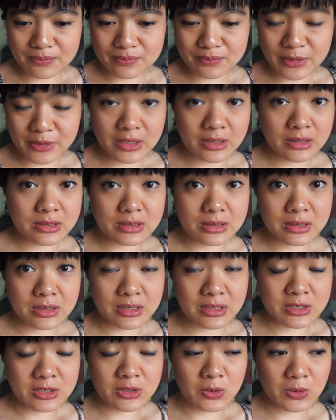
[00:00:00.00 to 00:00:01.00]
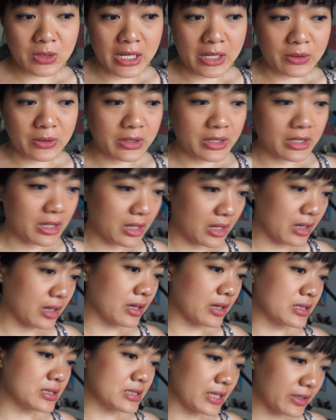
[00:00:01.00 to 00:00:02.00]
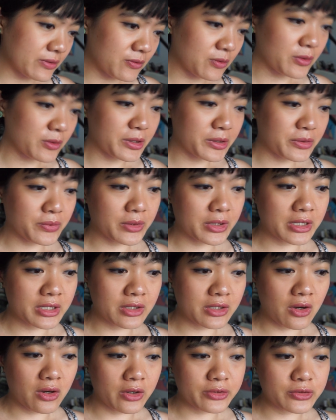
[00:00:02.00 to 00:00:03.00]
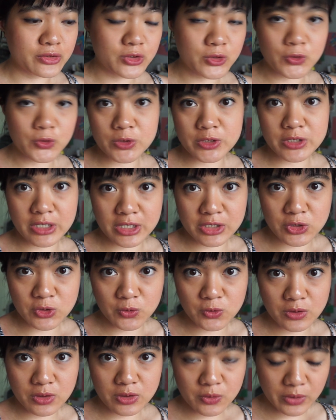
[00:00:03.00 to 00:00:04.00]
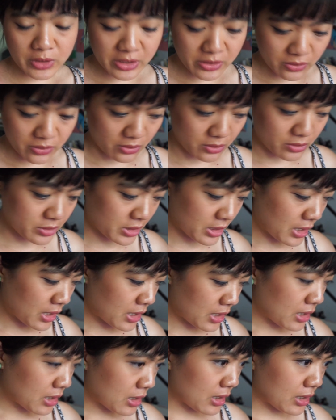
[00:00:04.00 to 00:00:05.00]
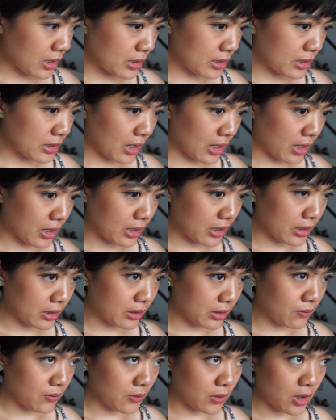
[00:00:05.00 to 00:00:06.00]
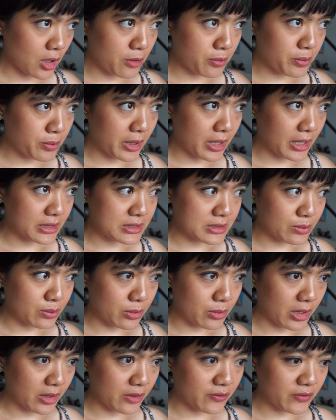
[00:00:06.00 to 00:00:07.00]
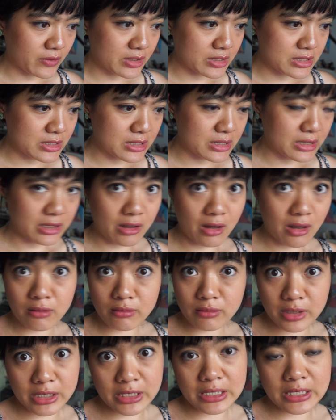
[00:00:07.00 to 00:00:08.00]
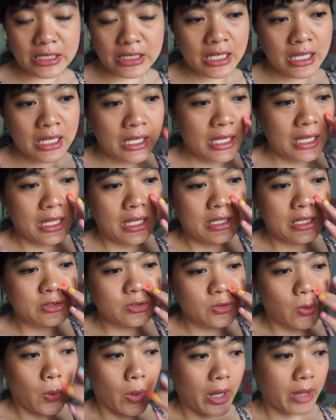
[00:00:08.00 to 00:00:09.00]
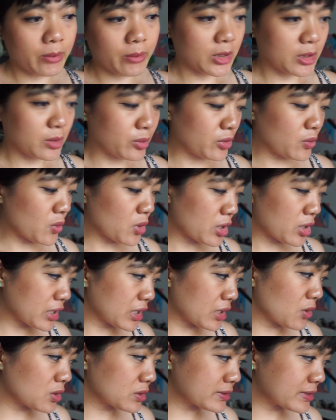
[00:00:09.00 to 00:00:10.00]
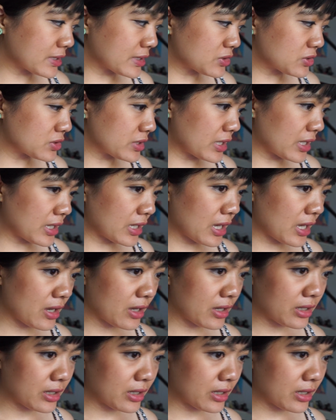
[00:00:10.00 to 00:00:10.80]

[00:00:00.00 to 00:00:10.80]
because it's so loud. It's 8:43 on Tuesday, June 23rd, and I woke up, had some breakfast, and got ready. So I'm going to be working all day today,